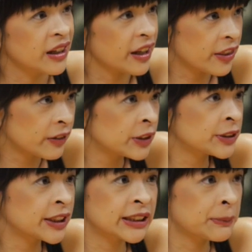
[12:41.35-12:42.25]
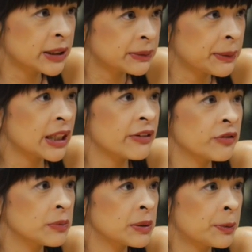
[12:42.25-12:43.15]
In three to six months, my life will
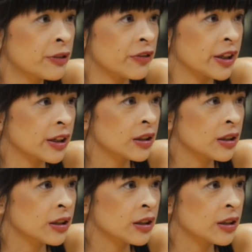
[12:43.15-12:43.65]
be perfect.